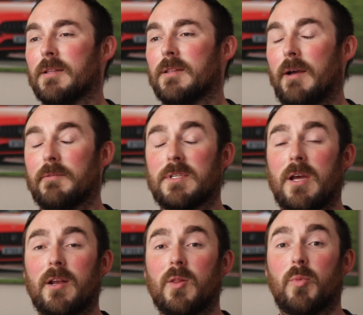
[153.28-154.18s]
that was
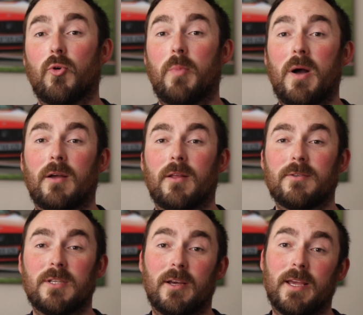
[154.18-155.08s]
kind of the ballpark that I
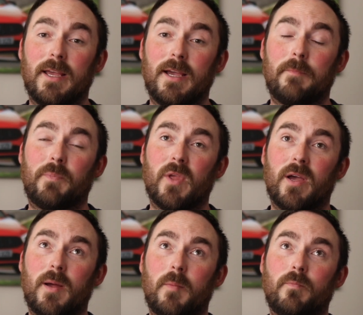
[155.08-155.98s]
was looking at.
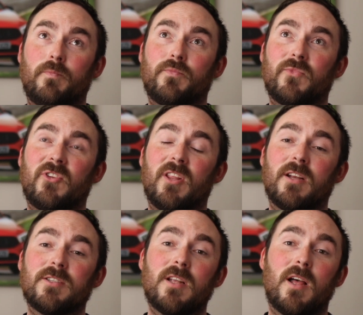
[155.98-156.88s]
So then I
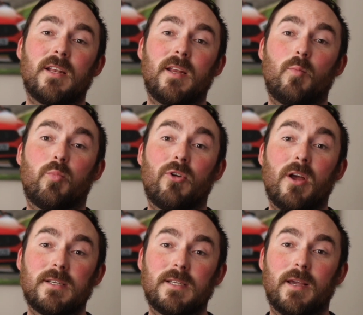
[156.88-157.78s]
started
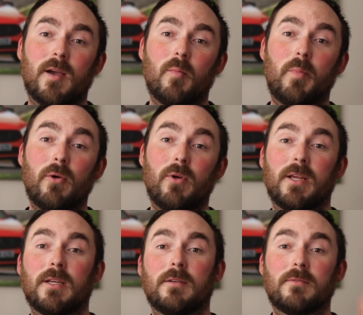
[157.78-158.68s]
pricing up
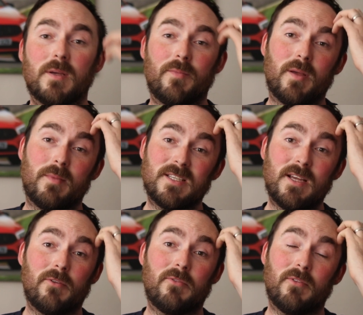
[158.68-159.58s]
building something
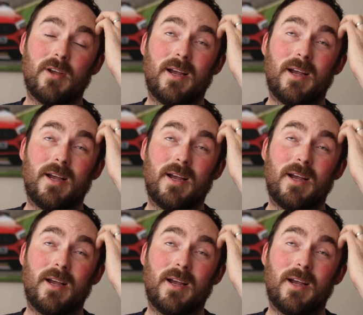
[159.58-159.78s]
myself,